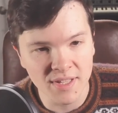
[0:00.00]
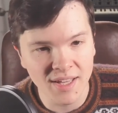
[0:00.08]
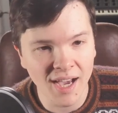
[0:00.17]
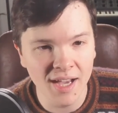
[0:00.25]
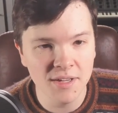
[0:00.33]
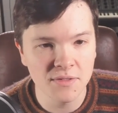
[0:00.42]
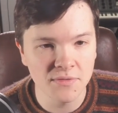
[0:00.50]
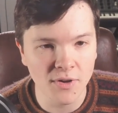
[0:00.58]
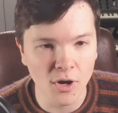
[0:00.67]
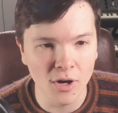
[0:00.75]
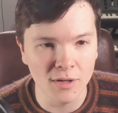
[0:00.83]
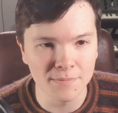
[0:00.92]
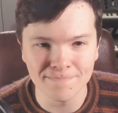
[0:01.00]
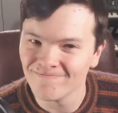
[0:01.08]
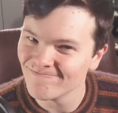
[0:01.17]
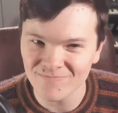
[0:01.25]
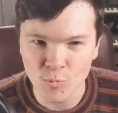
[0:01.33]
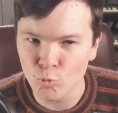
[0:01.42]
that kind of are
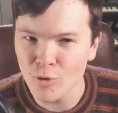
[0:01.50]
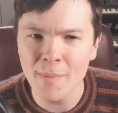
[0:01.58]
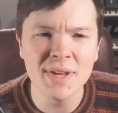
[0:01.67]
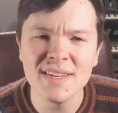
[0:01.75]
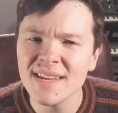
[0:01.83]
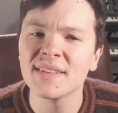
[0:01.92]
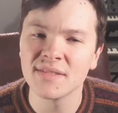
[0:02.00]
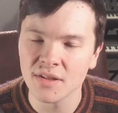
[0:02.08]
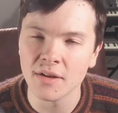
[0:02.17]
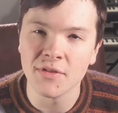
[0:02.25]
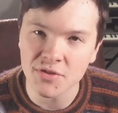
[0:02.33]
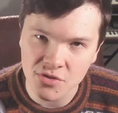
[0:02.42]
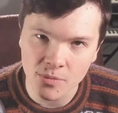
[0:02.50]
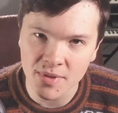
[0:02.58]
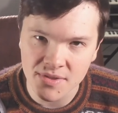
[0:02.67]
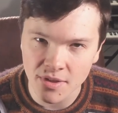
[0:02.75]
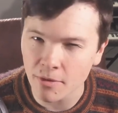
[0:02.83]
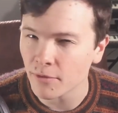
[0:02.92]
reminiscent of
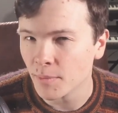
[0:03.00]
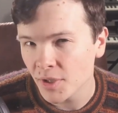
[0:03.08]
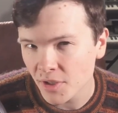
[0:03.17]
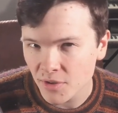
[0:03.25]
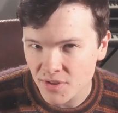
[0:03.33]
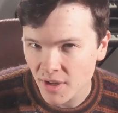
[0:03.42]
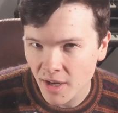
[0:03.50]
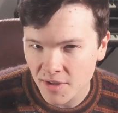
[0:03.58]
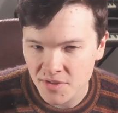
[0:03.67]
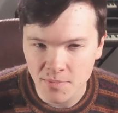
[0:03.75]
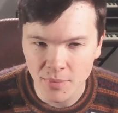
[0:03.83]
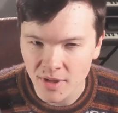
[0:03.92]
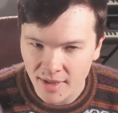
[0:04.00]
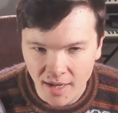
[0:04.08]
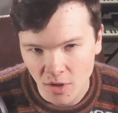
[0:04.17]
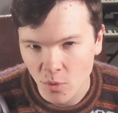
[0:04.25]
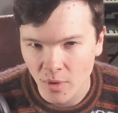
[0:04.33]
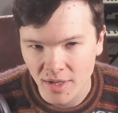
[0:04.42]
instruments that are familiar to us, but
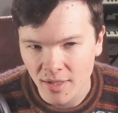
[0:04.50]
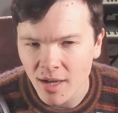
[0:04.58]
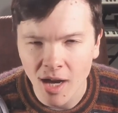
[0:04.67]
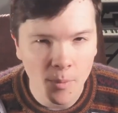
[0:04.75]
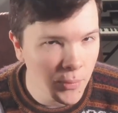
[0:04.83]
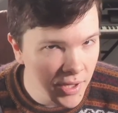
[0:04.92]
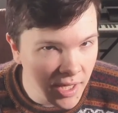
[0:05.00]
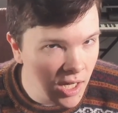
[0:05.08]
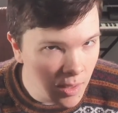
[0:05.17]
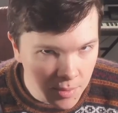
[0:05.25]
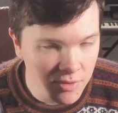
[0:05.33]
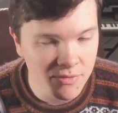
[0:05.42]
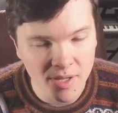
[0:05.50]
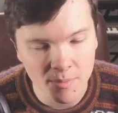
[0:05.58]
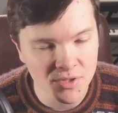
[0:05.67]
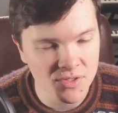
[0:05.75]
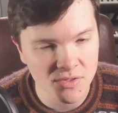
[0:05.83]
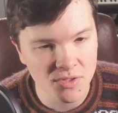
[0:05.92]
not quite. I'll play a couple of them
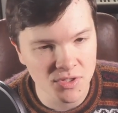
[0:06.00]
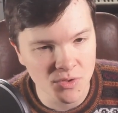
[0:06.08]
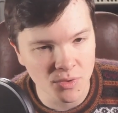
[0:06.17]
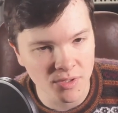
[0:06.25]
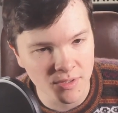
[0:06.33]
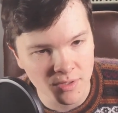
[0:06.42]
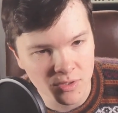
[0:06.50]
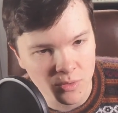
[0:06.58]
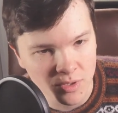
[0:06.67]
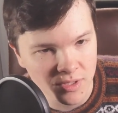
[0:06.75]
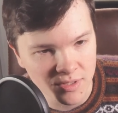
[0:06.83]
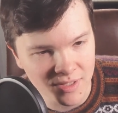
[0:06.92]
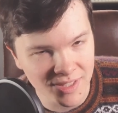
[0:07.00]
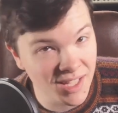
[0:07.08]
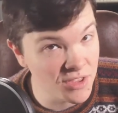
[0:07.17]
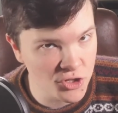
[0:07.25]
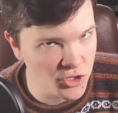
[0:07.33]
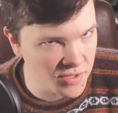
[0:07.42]
just so that you can get the